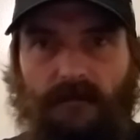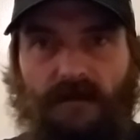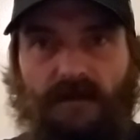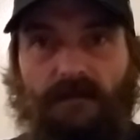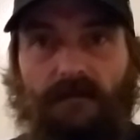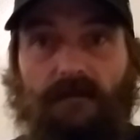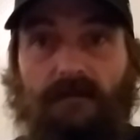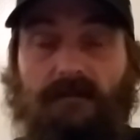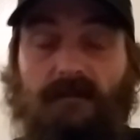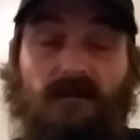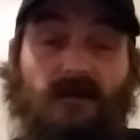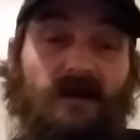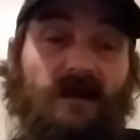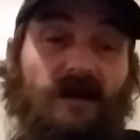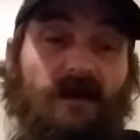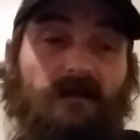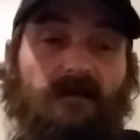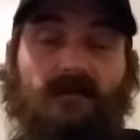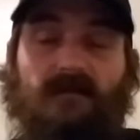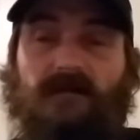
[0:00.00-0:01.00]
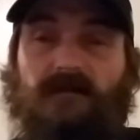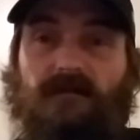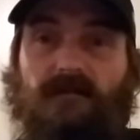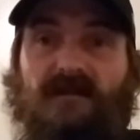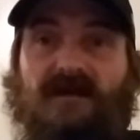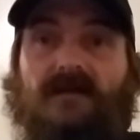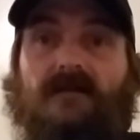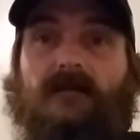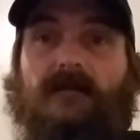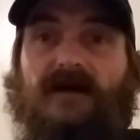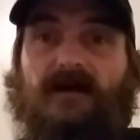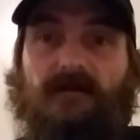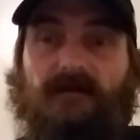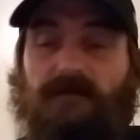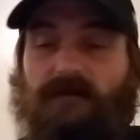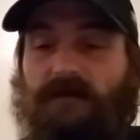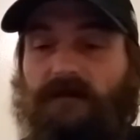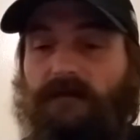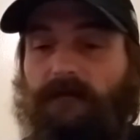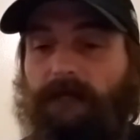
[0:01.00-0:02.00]
Hmm, they actually smell about the
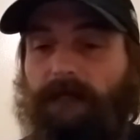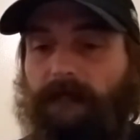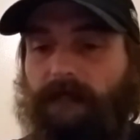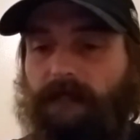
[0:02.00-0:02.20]
same.